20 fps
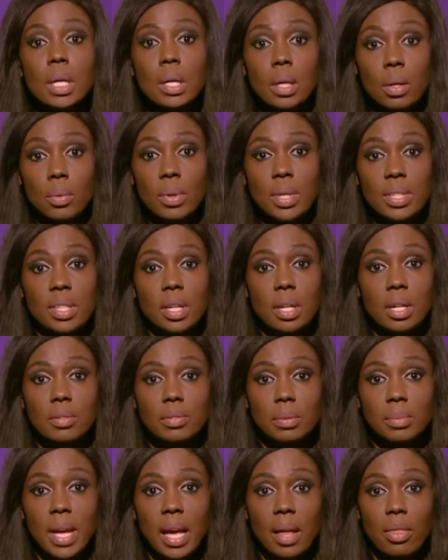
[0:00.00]
Well, as you heard
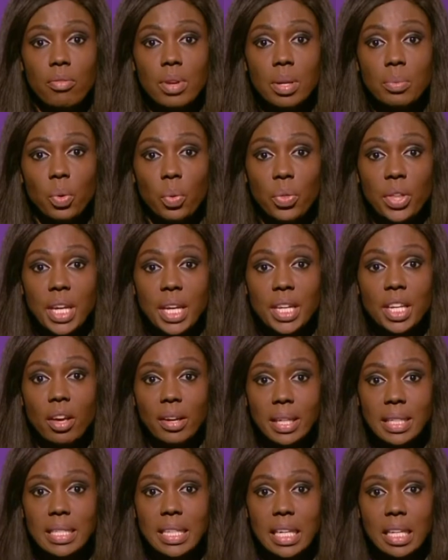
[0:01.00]
from Catherine, more than
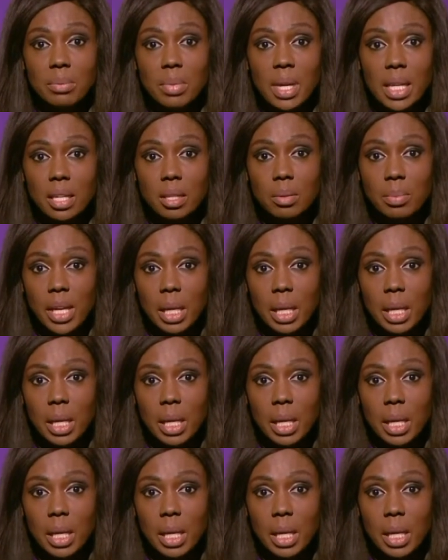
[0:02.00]
19 million